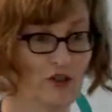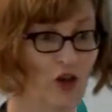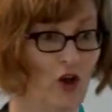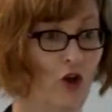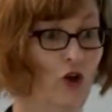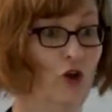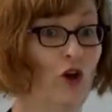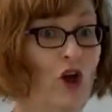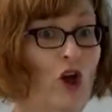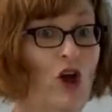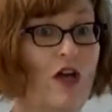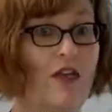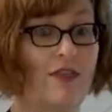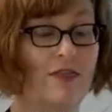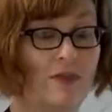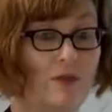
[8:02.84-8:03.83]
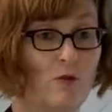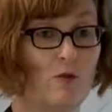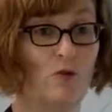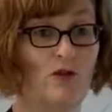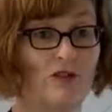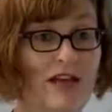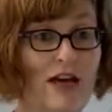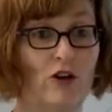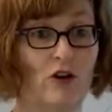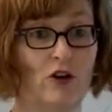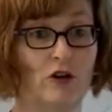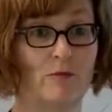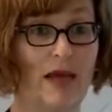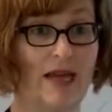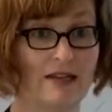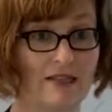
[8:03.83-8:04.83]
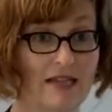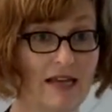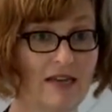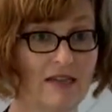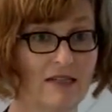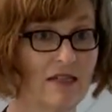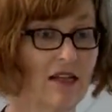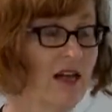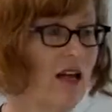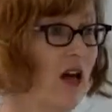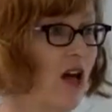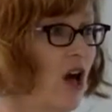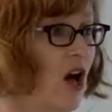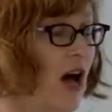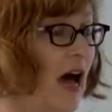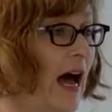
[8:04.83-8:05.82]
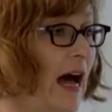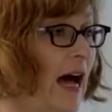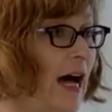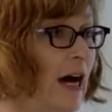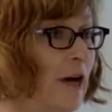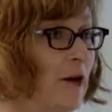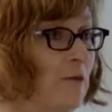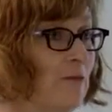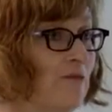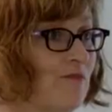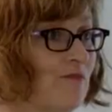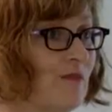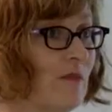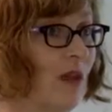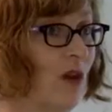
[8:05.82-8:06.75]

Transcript: So we've now got a mandate, and